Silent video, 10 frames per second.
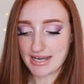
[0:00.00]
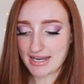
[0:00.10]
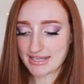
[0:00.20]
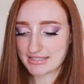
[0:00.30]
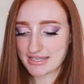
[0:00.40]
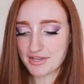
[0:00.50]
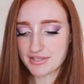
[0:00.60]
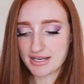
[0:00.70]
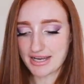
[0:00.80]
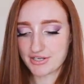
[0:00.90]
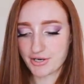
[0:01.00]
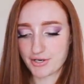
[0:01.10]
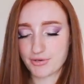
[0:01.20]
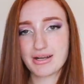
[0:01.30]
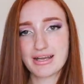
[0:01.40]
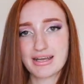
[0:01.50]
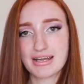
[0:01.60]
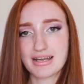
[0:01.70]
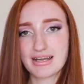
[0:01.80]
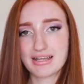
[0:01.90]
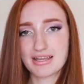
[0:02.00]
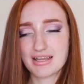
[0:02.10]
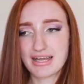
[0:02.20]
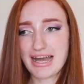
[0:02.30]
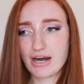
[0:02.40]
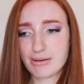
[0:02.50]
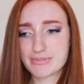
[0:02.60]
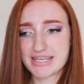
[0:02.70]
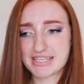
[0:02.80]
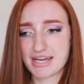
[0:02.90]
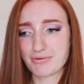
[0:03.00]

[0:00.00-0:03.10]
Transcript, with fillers: Uh, now that I know how upset